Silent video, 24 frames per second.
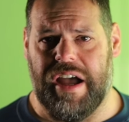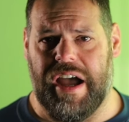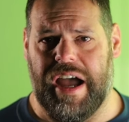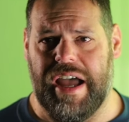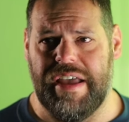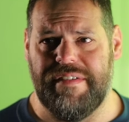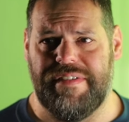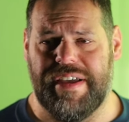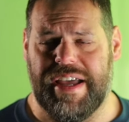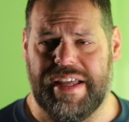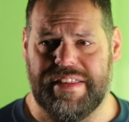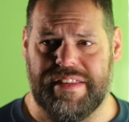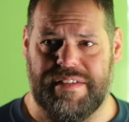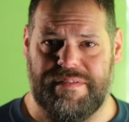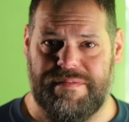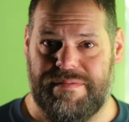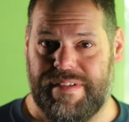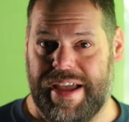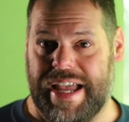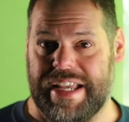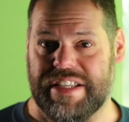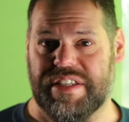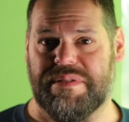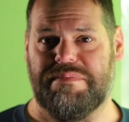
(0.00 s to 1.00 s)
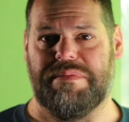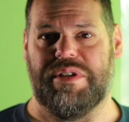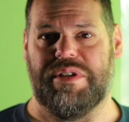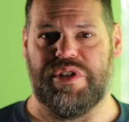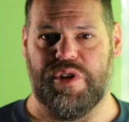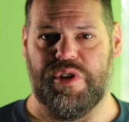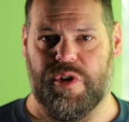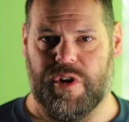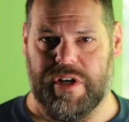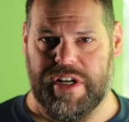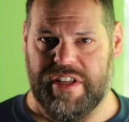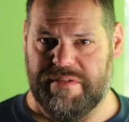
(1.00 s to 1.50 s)
I've had the vast
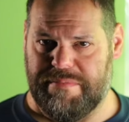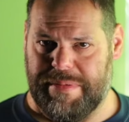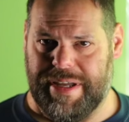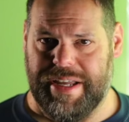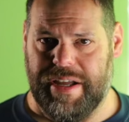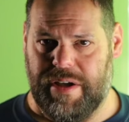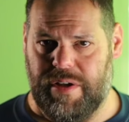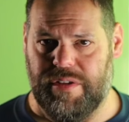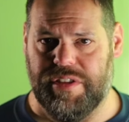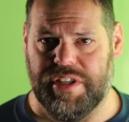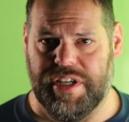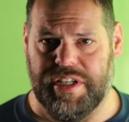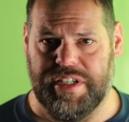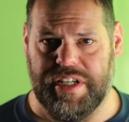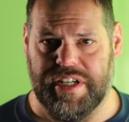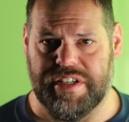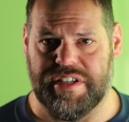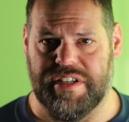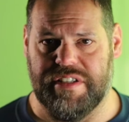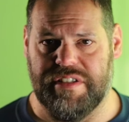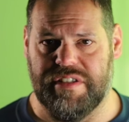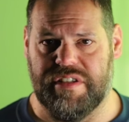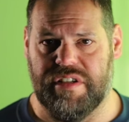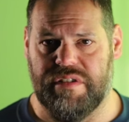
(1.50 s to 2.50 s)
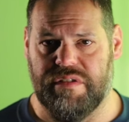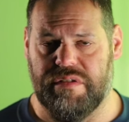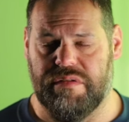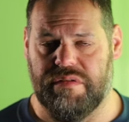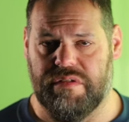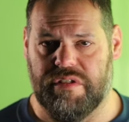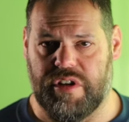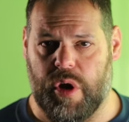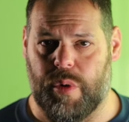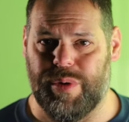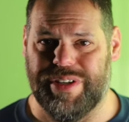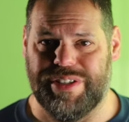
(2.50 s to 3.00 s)
majority of my health conditions
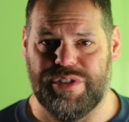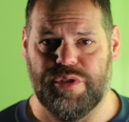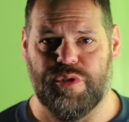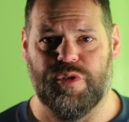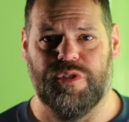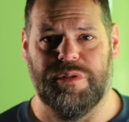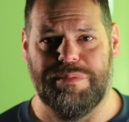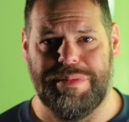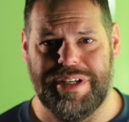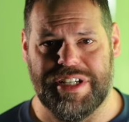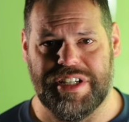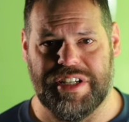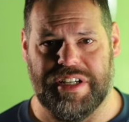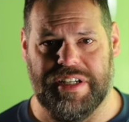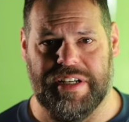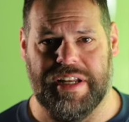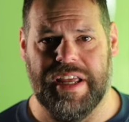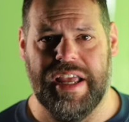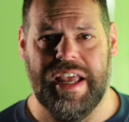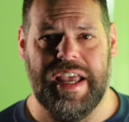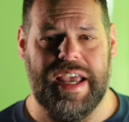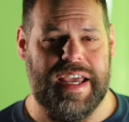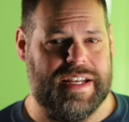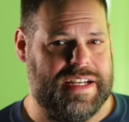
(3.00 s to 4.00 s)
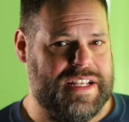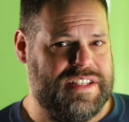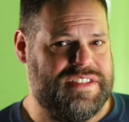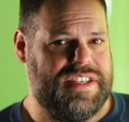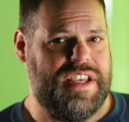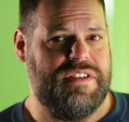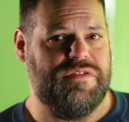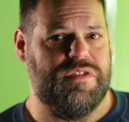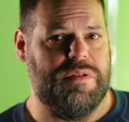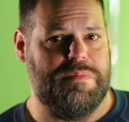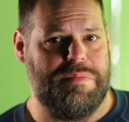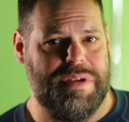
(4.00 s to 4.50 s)
go into remission. And I
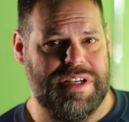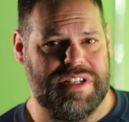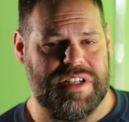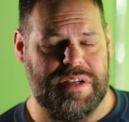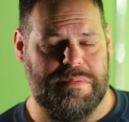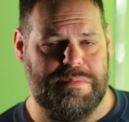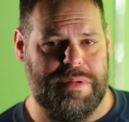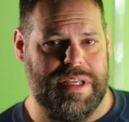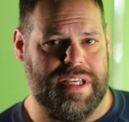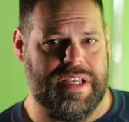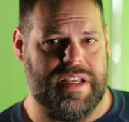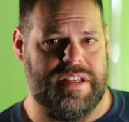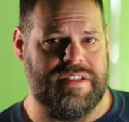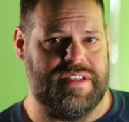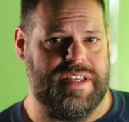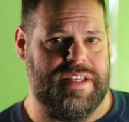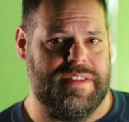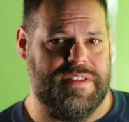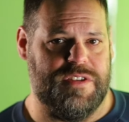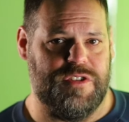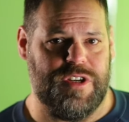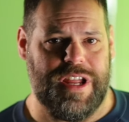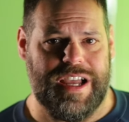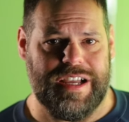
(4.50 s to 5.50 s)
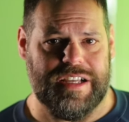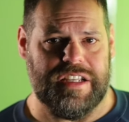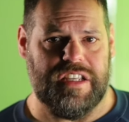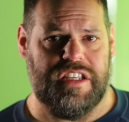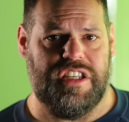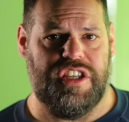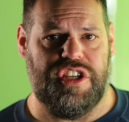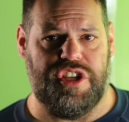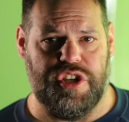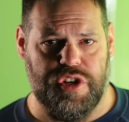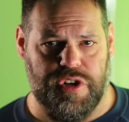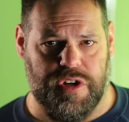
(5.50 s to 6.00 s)
say remission because they're not
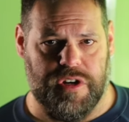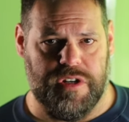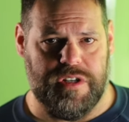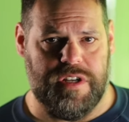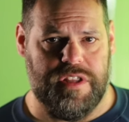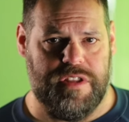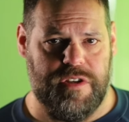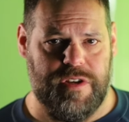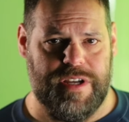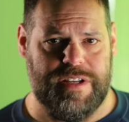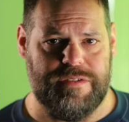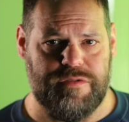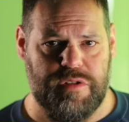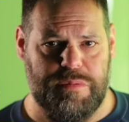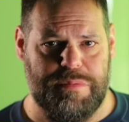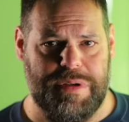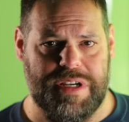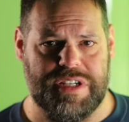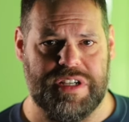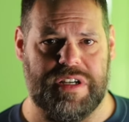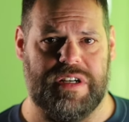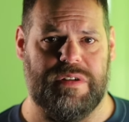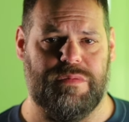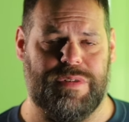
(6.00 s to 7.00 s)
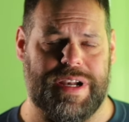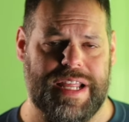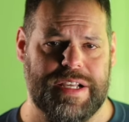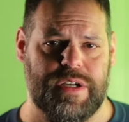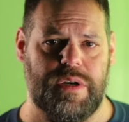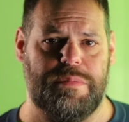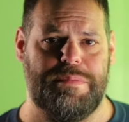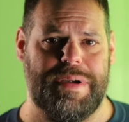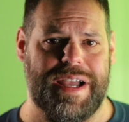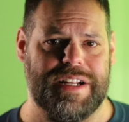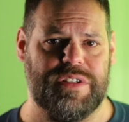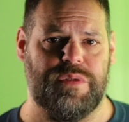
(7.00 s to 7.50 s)
cured, they're in remission. And when I
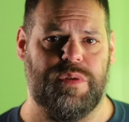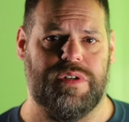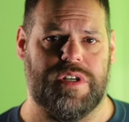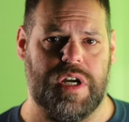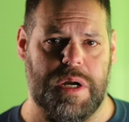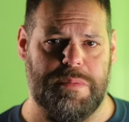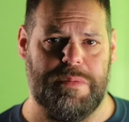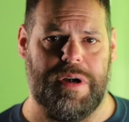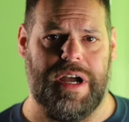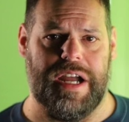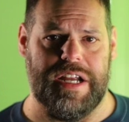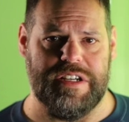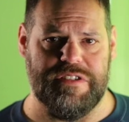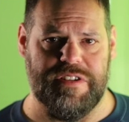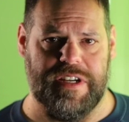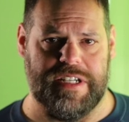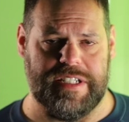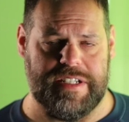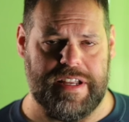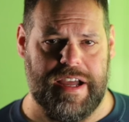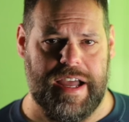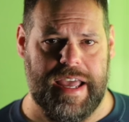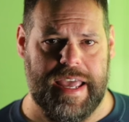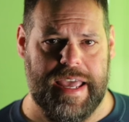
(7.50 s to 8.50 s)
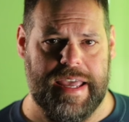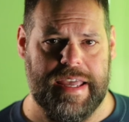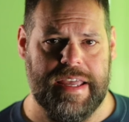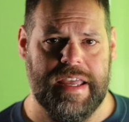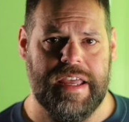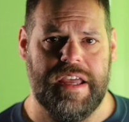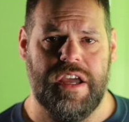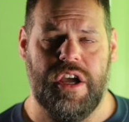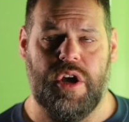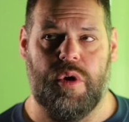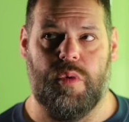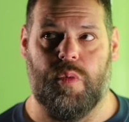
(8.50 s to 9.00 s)
go back to a carbohydrate diet,
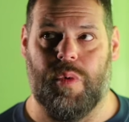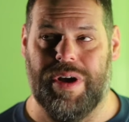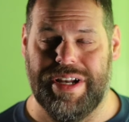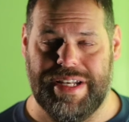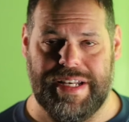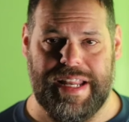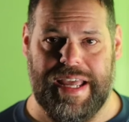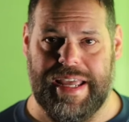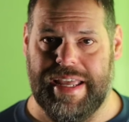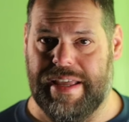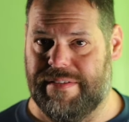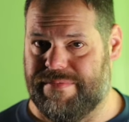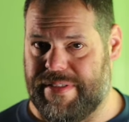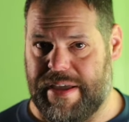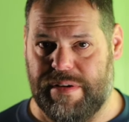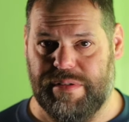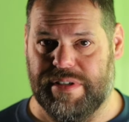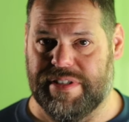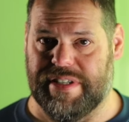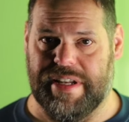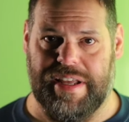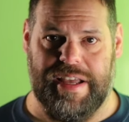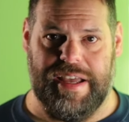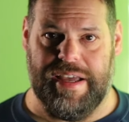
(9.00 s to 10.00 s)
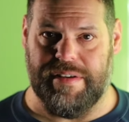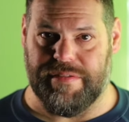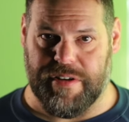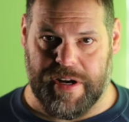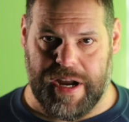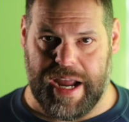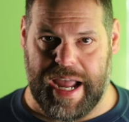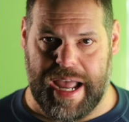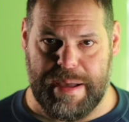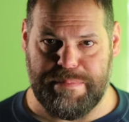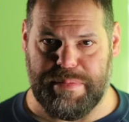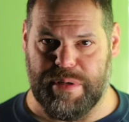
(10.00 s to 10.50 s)
one day, if that was to ever
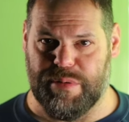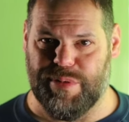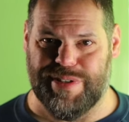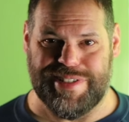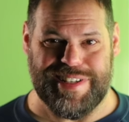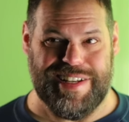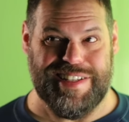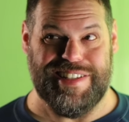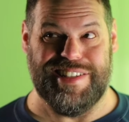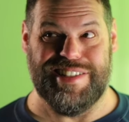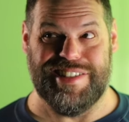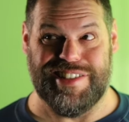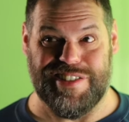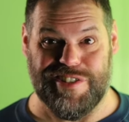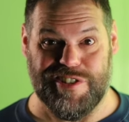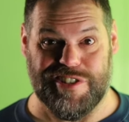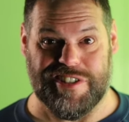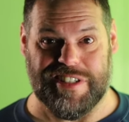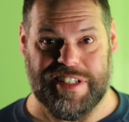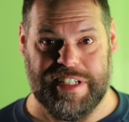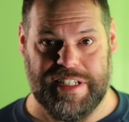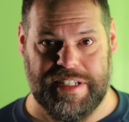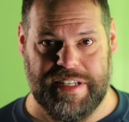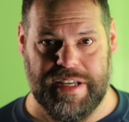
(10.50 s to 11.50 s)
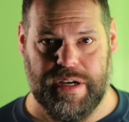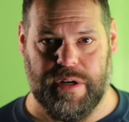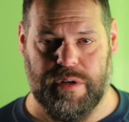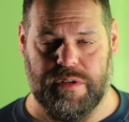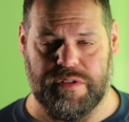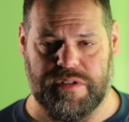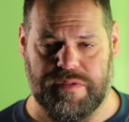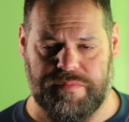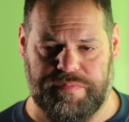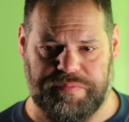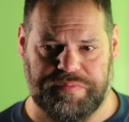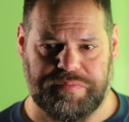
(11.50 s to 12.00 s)
happen, which I seriously
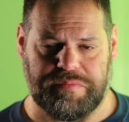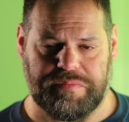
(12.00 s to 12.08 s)
doubt,